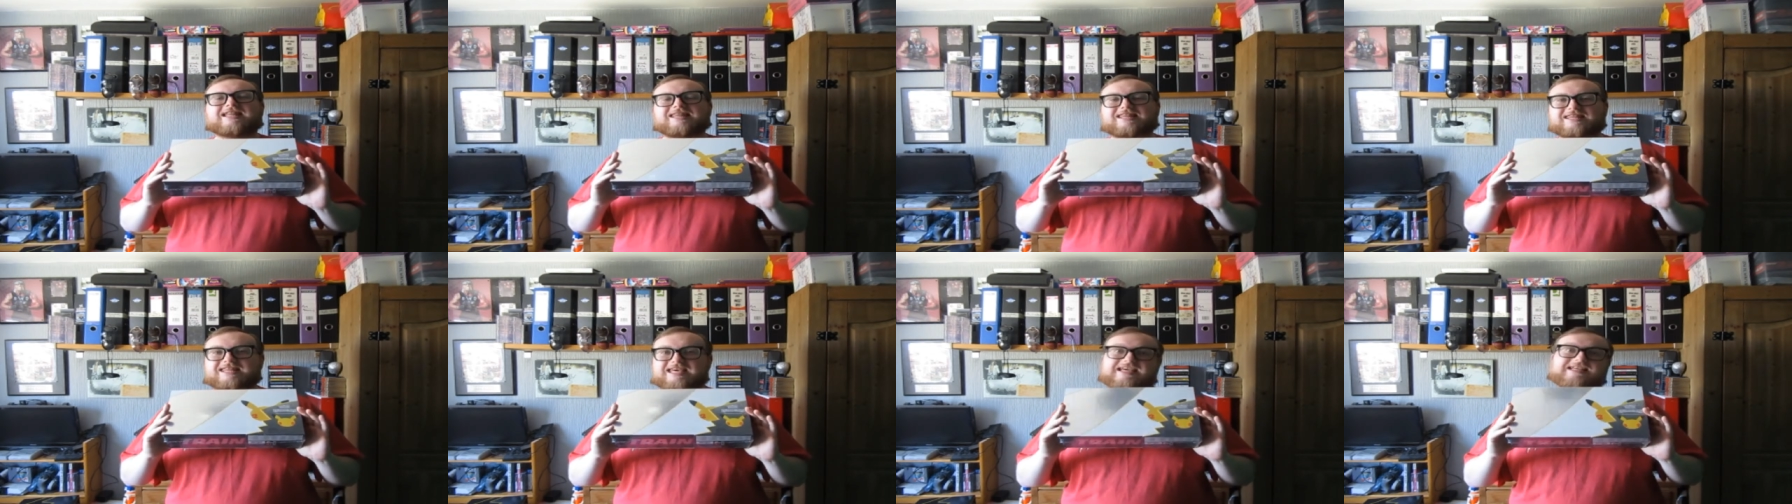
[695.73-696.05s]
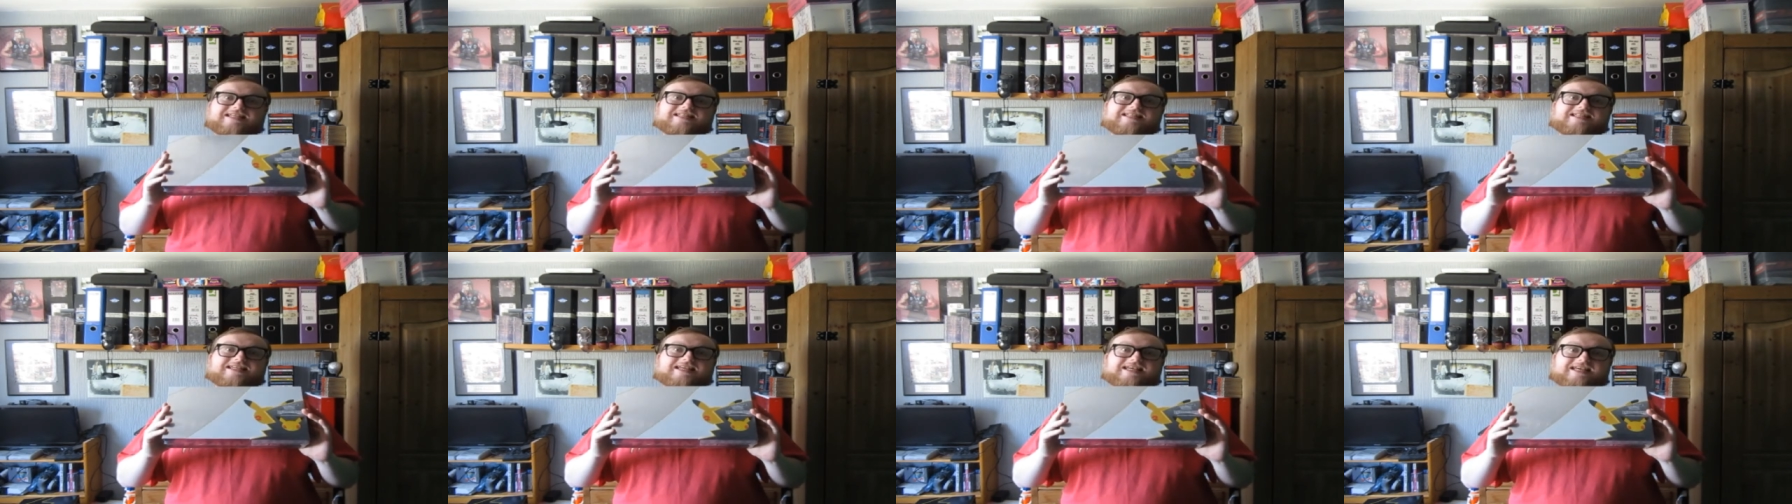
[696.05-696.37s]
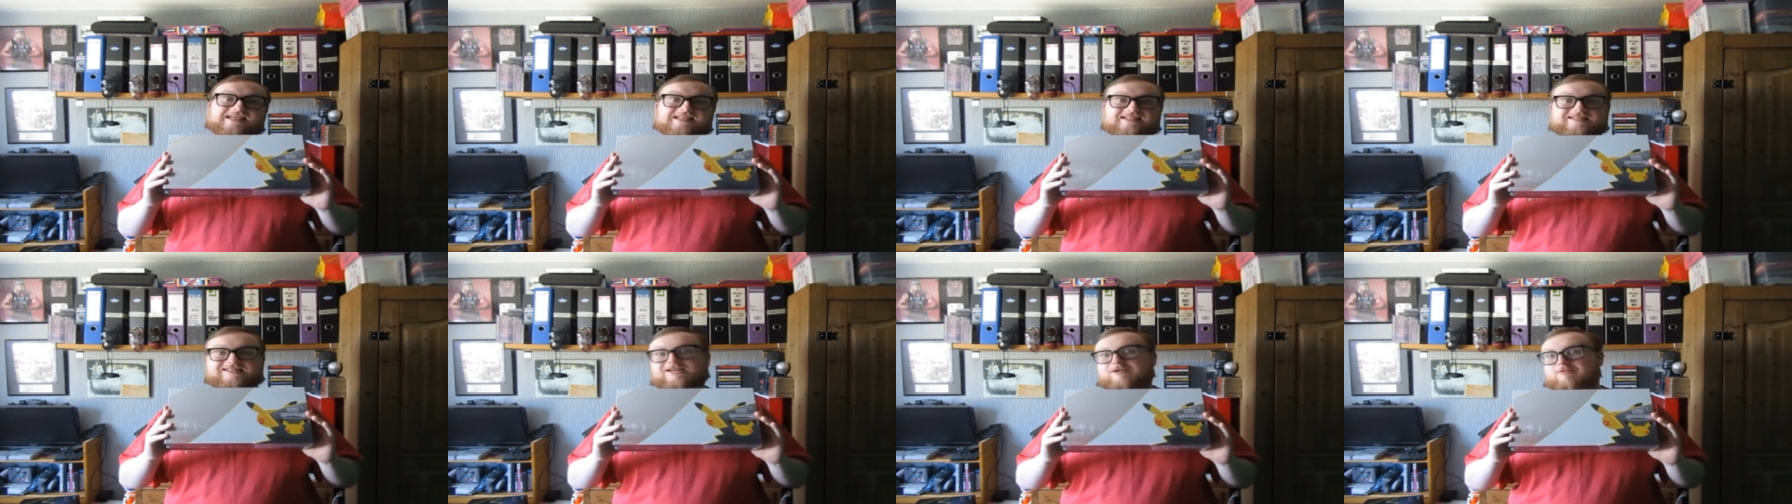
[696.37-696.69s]
This
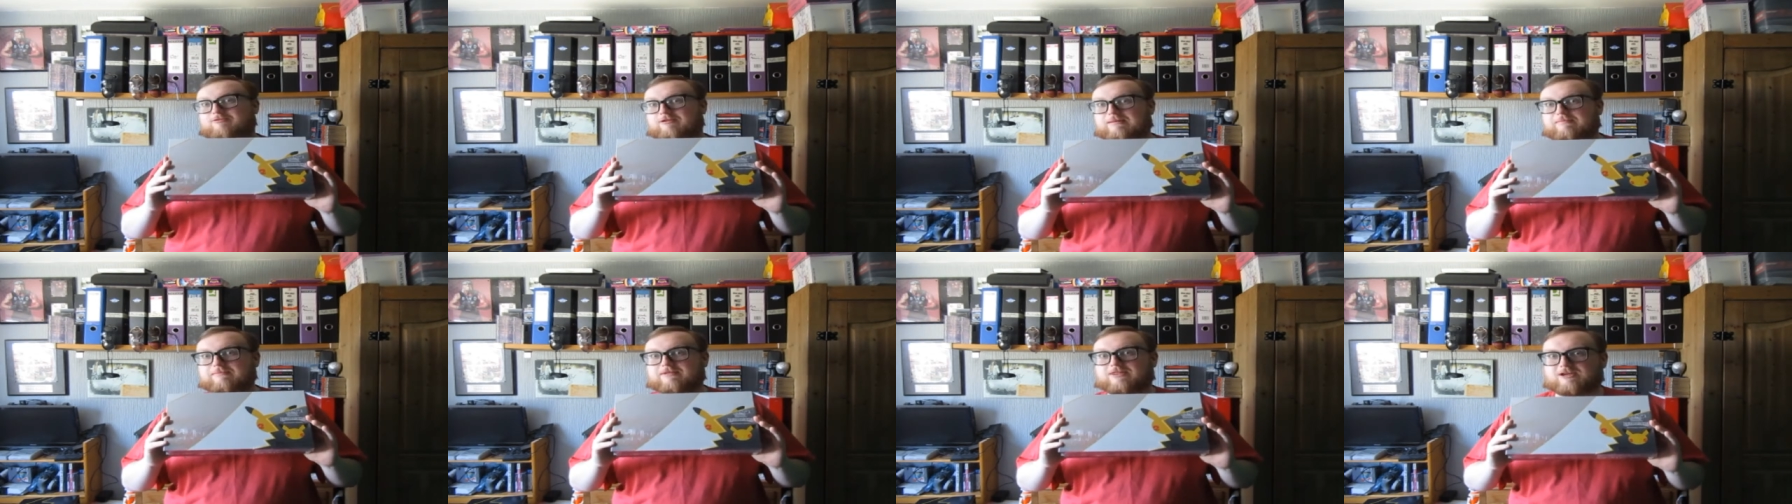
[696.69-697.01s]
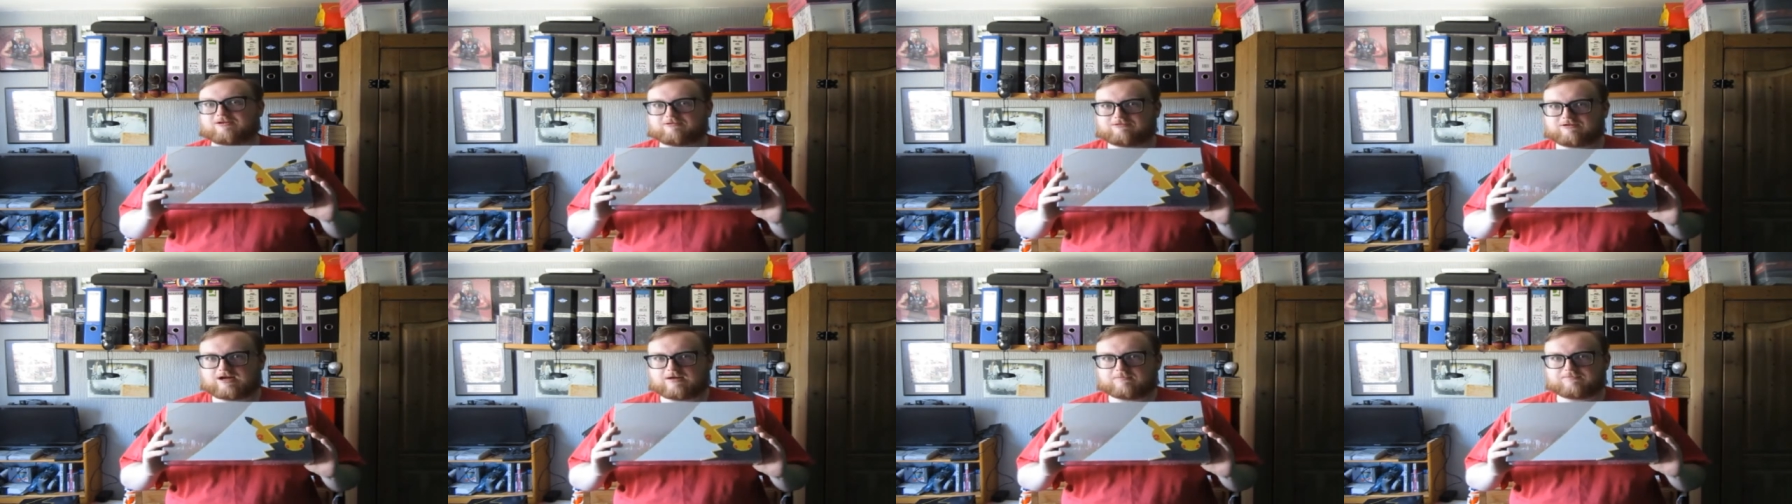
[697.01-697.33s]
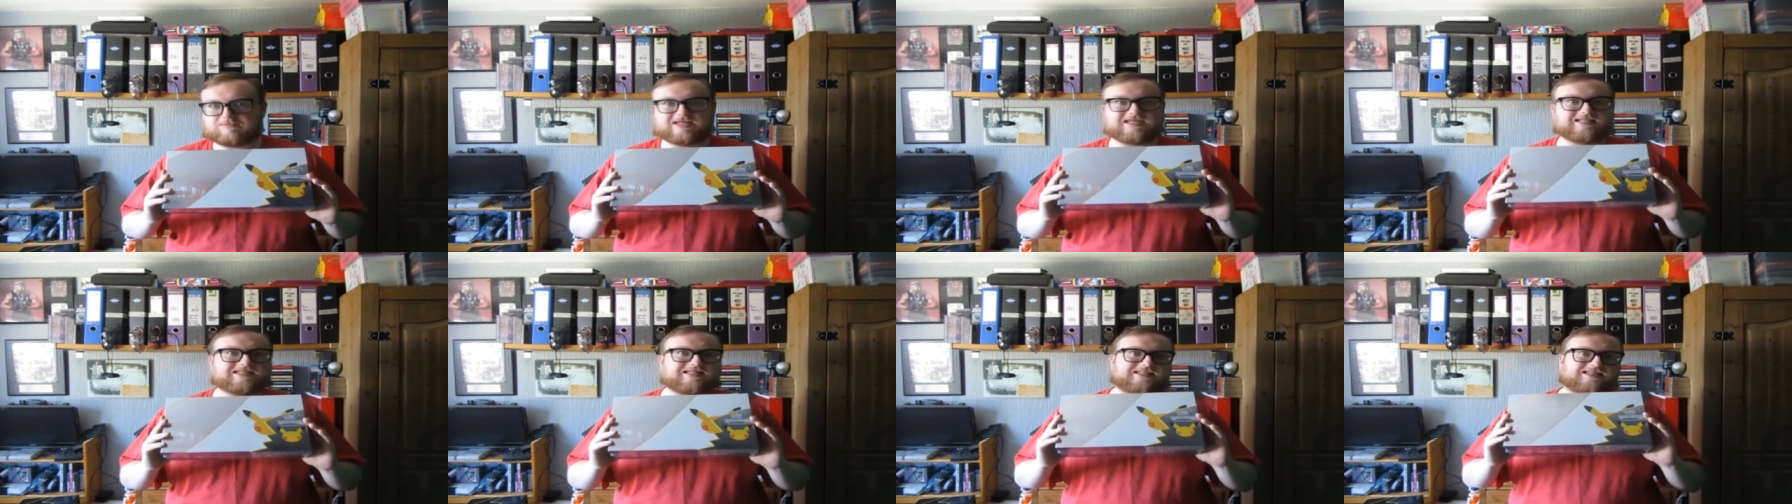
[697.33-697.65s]
is the cream of the
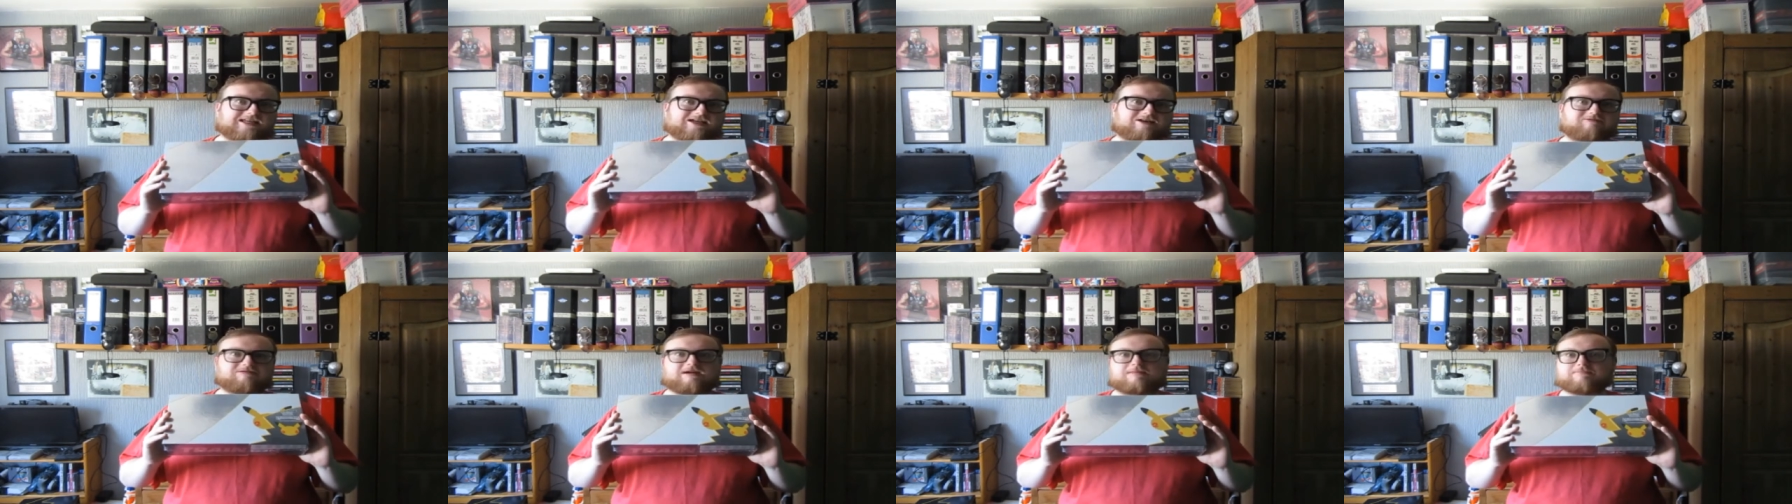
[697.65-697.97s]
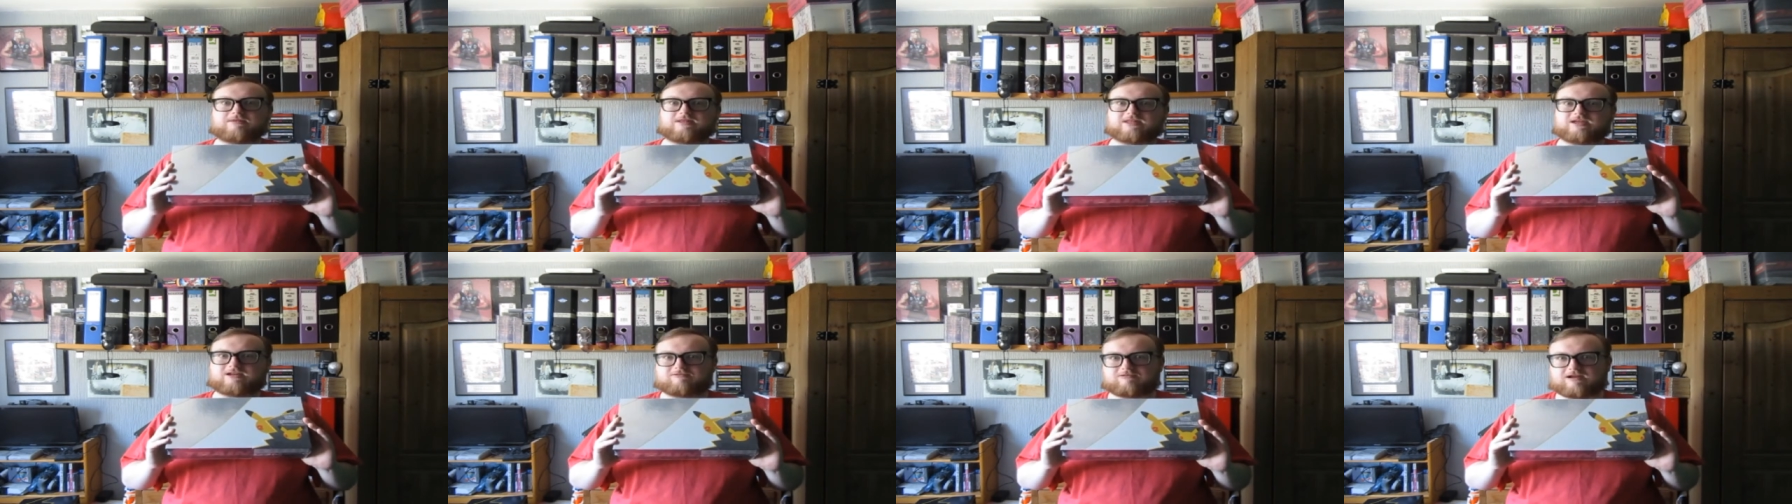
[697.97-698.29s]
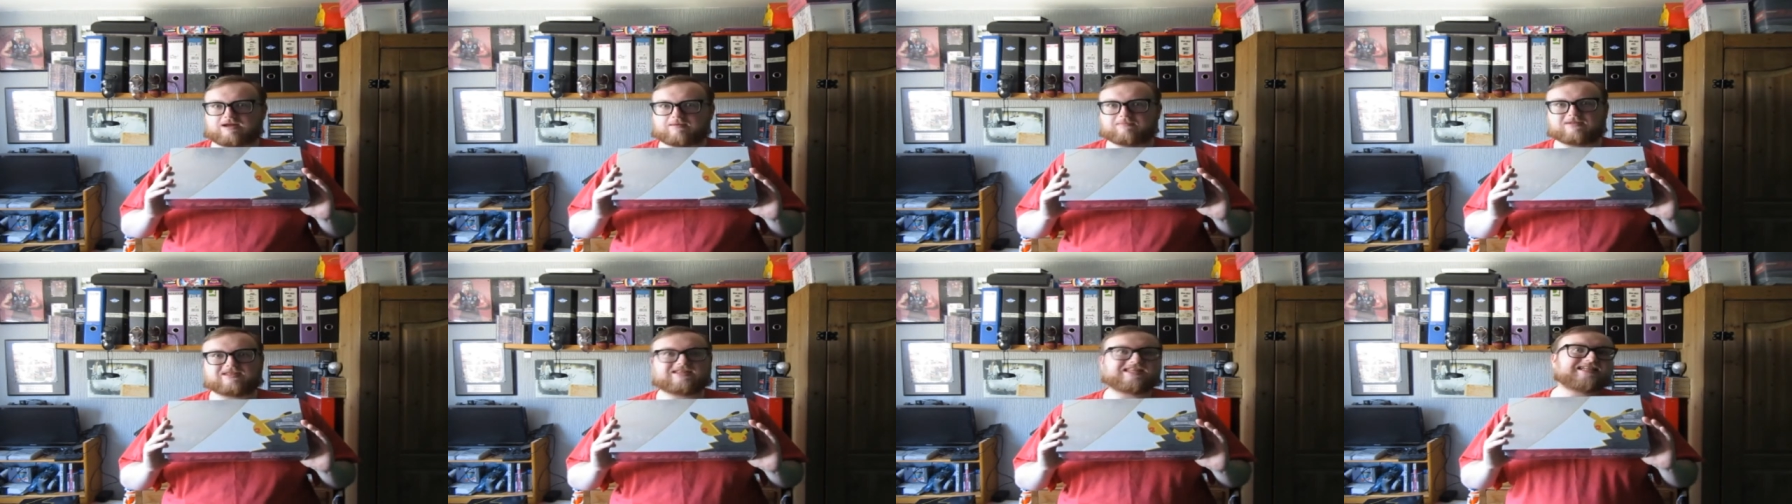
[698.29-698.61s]
crop. This is the creme of the creme.